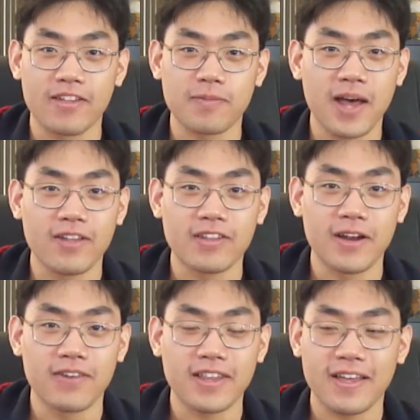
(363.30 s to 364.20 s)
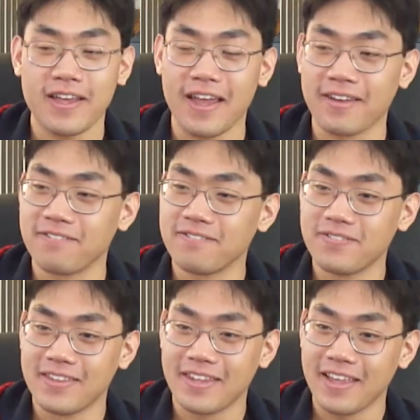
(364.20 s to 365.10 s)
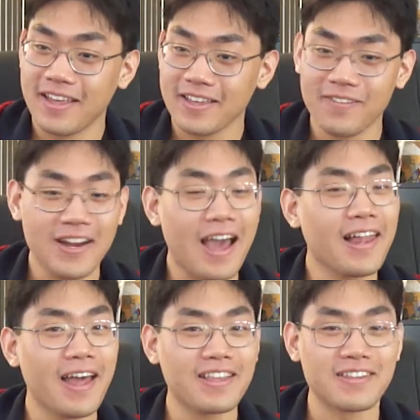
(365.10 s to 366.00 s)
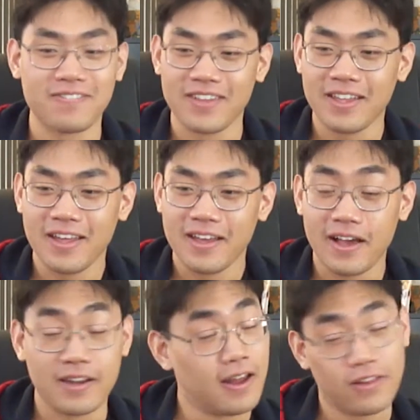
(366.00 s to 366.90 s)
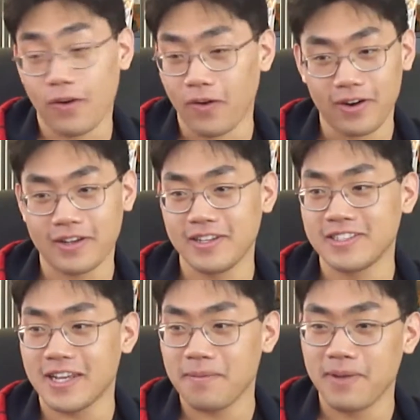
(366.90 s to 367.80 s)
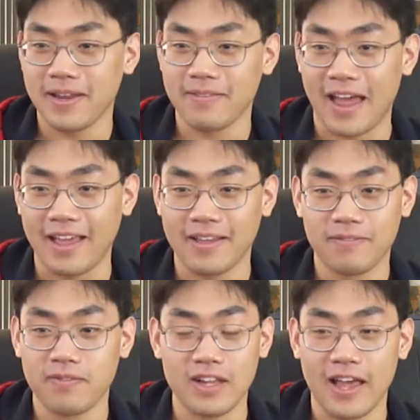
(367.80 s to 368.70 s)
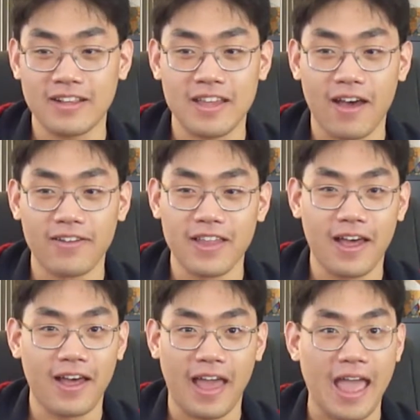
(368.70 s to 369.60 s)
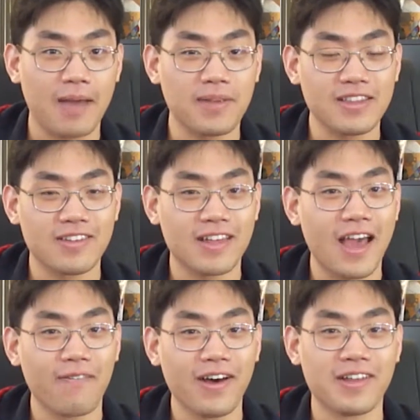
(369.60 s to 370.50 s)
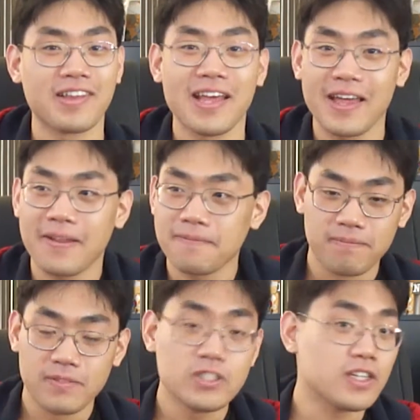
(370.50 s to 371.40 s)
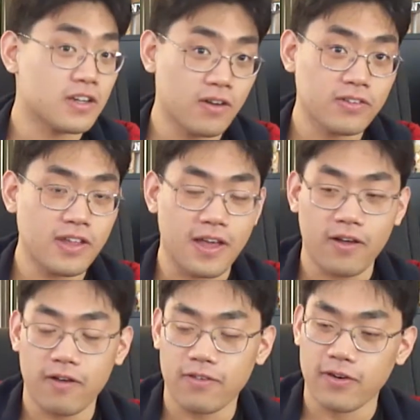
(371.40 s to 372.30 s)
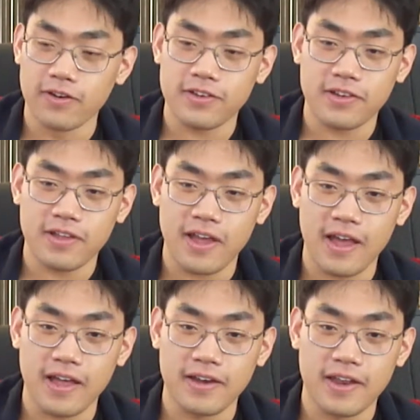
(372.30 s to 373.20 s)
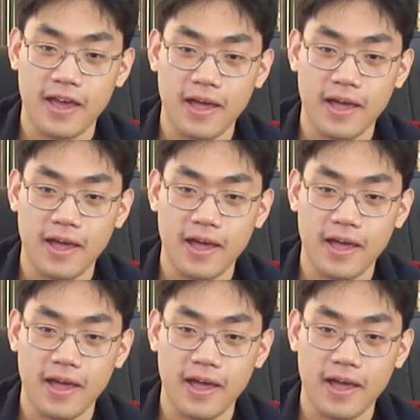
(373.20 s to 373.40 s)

smiles and everything, and you know what? I liked him. Another horror cliche, but I liked how hammy this guy was. Shit goes to hell, of course, and